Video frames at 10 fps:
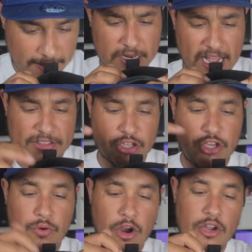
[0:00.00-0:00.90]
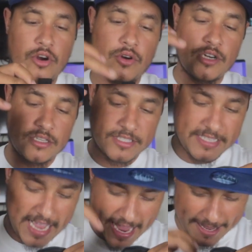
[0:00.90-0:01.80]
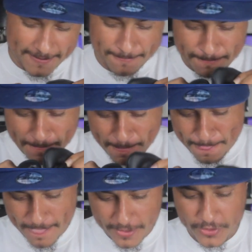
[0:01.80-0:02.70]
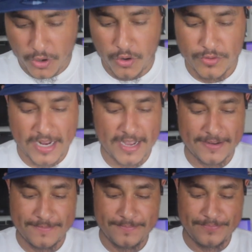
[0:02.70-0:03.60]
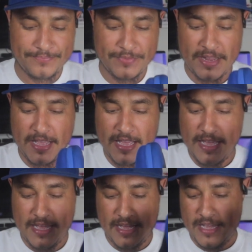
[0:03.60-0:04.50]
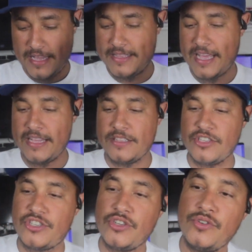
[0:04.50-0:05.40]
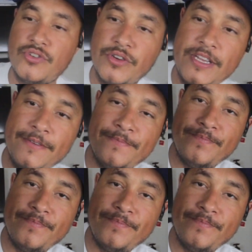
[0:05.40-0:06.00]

Got the QR code on the tag, the whole nine. And then the shoe tree.